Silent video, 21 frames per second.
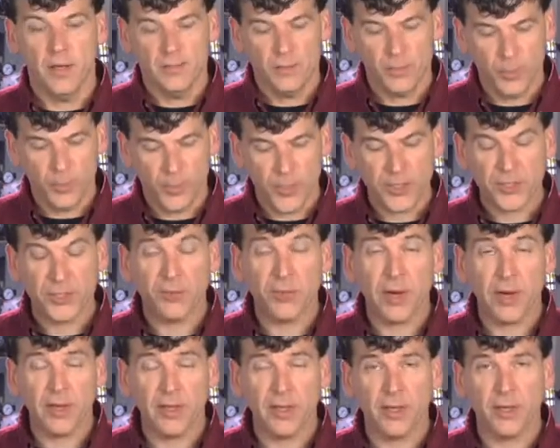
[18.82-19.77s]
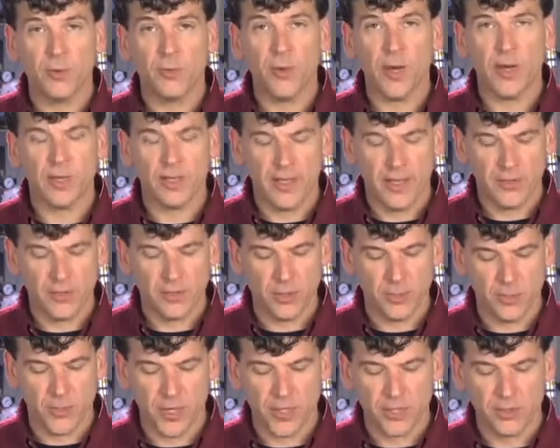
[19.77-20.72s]
Fuel pressure regulator regulates our
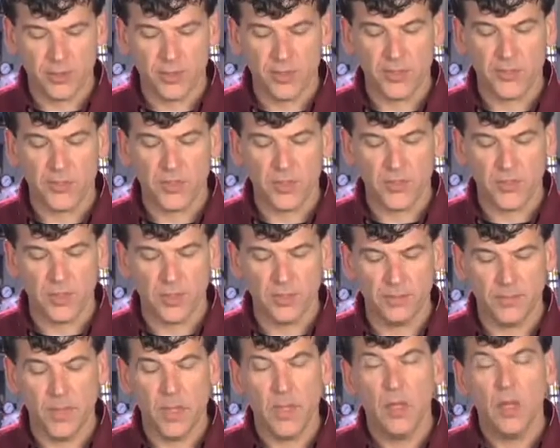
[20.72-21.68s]
pressure in the system.